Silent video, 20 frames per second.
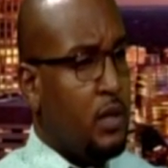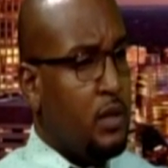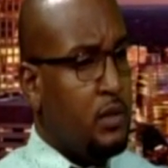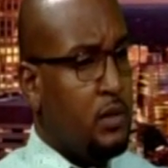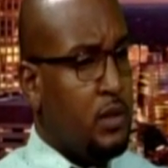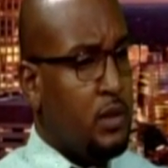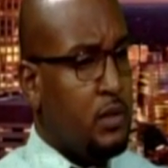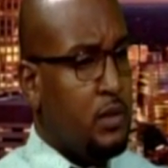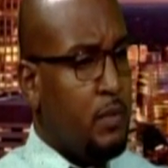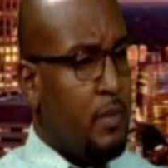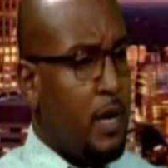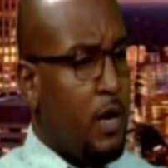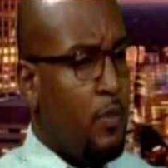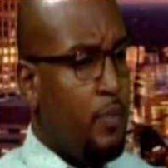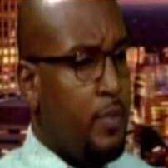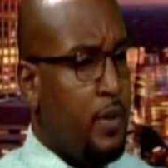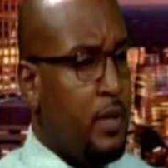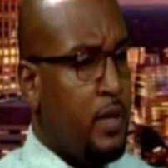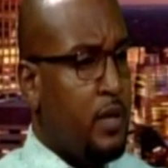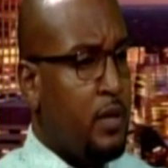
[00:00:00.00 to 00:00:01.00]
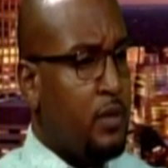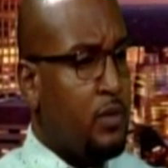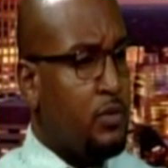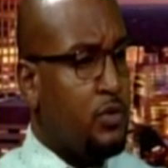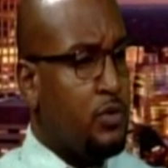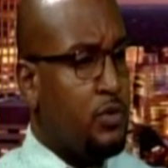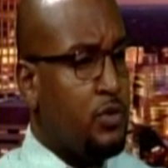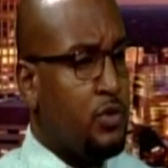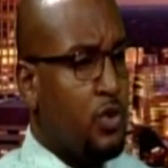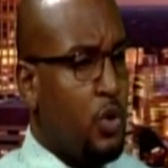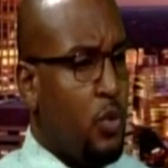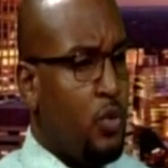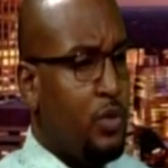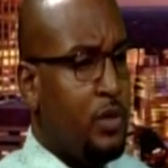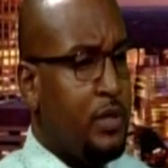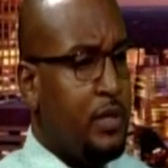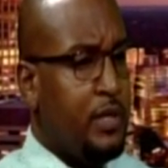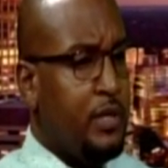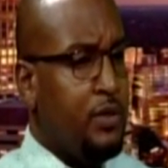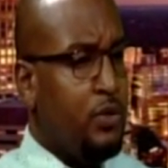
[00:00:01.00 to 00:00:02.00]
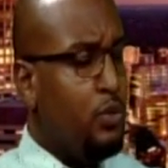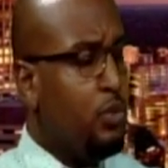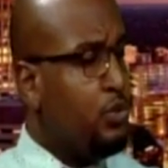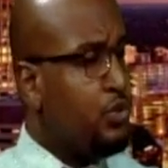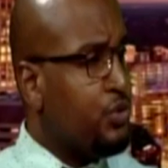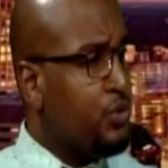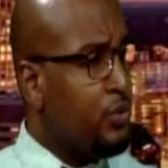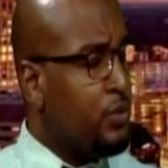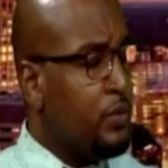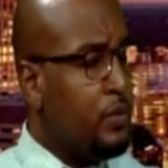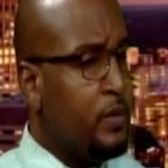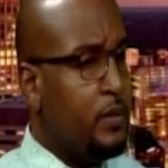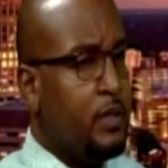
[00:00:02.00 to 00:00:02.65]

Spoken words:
It's about being totally neutral,